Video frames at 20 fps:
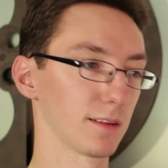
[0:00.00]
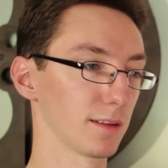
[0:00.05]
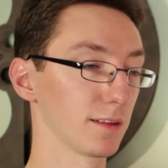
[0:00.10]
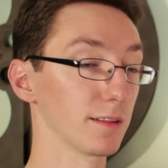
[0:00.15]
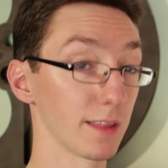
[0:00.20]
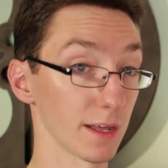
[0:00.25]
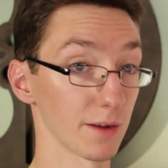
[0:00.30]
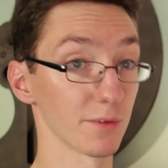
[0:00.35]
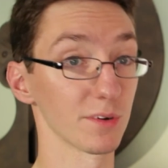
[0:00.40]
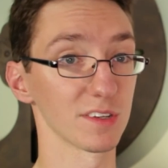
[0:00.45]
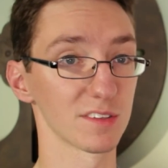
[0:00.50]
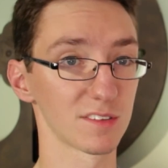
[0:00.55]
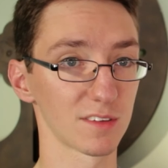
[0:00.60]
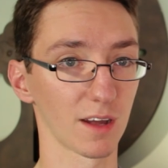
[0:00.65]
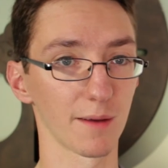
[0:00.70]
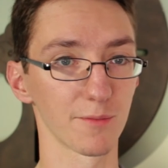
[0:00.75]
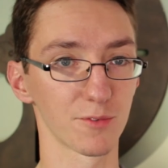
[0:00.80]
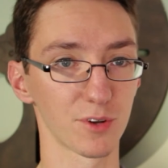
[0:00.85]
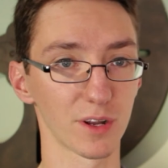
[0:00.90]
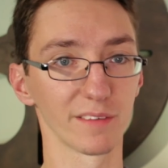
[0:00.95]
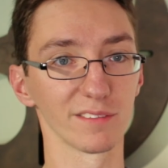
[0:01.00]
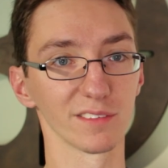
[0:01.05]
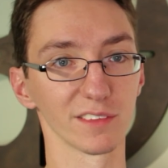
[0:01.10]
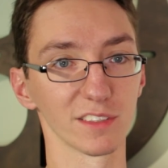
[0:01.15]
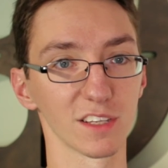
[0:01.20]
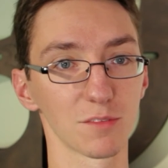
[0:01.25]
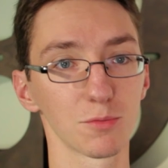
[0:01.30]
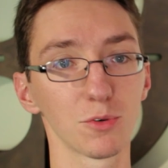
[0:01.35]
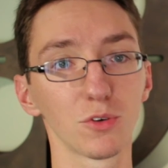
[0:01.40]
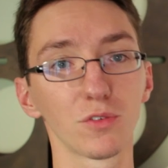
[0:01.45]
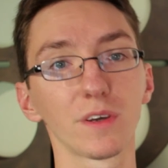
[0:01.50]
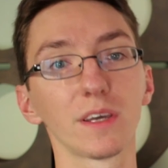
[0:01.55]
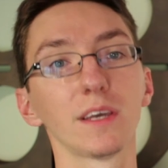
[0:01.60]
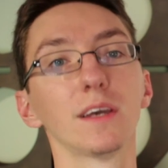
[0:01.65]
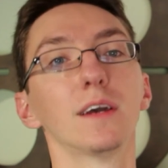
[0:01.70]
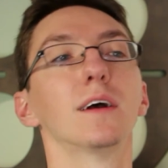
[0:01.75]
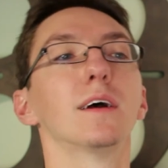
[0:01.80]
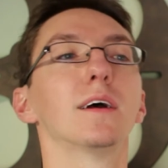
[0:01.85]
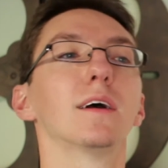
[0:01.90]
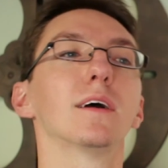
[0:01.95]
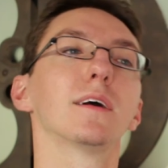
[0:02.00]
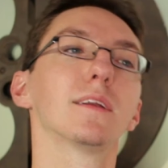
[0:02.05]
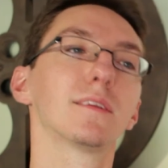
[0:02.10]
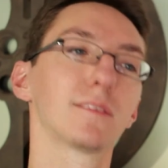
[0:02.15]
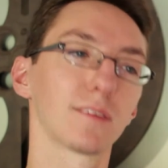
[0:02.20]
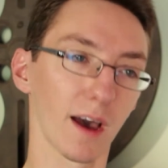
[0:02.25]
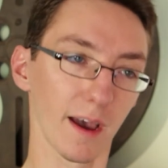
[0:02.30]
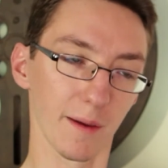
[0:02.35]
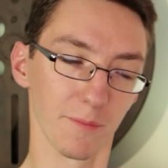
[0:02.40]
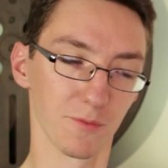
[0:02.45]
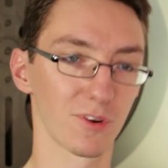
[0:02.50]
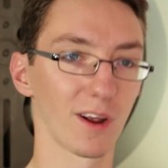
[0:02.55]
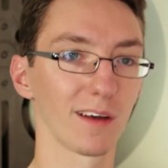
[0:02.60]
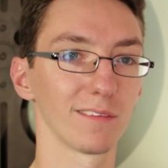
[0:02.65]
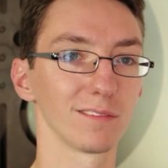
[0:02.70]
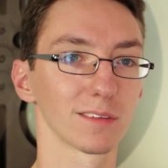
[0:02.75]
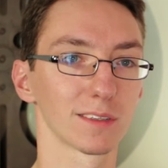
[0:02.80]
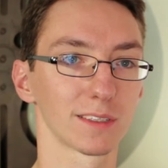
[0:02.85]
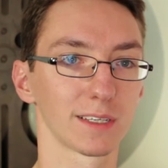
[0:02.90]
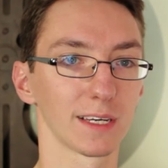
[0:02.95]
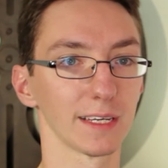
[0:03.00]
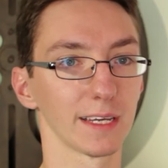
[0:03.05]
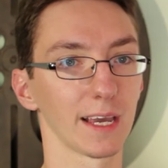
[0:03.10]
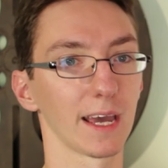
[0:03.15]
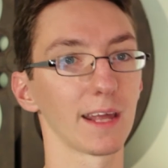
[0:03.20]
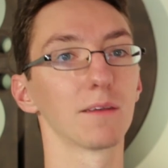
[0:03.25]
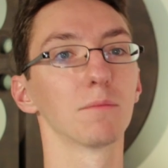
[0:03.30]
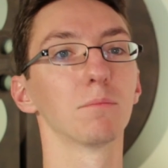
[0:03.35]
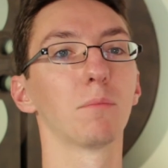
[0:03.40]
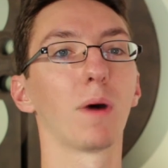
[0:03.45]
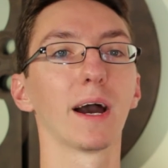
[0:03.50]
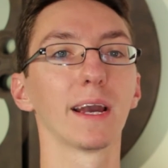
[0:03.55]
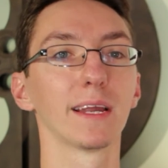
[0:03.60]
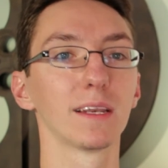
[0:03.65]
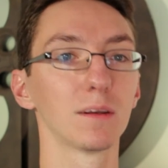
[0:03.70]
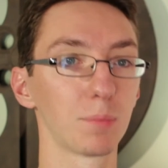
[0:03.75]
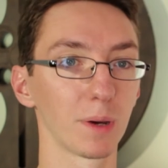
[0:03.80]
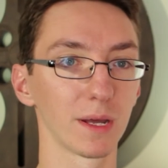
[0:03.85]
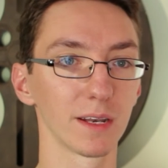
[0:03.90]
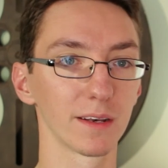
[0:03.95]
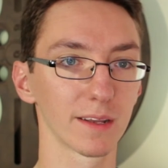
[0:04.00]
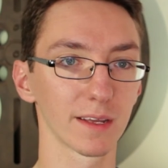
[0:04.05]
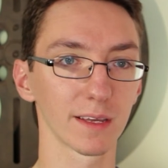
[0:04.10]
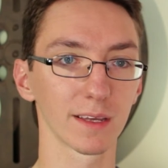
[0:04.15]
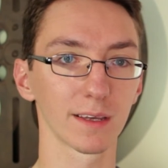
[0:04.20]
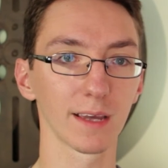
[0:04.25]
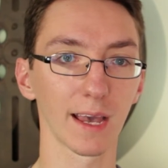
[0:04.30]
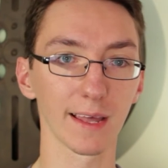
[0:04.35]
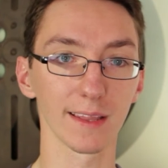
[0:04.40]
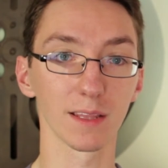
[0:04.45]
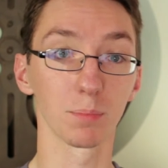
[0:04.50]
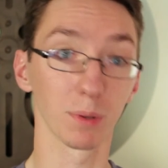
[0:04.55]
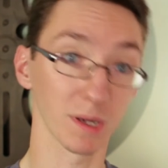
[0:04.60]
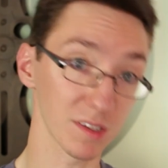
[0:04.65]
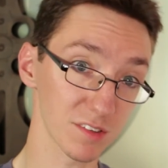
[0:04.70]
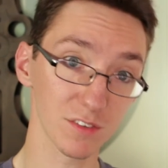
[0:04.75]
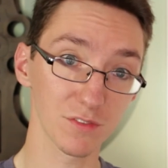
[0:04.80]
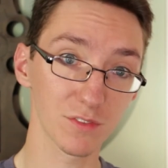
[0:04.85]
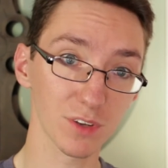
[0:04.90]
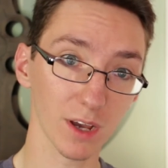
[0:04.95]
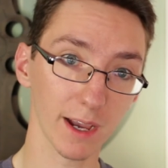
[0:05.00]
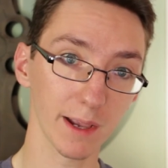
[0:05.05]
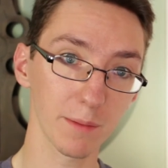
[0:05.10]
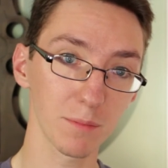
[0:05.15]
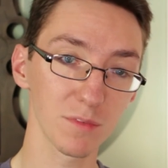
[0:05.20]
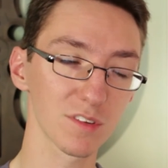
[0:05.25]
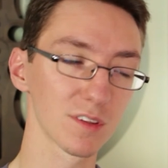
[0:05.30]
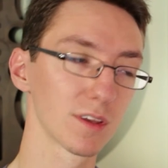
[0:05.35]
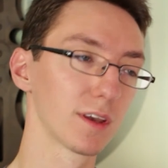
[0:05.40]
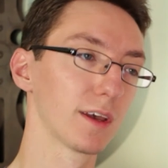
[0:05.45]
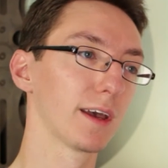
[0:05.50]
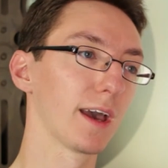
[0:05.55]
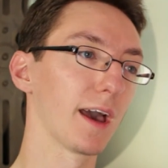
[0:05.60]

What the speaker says: There is time travel in this movie. Time travel can get mind-bending at the best of times,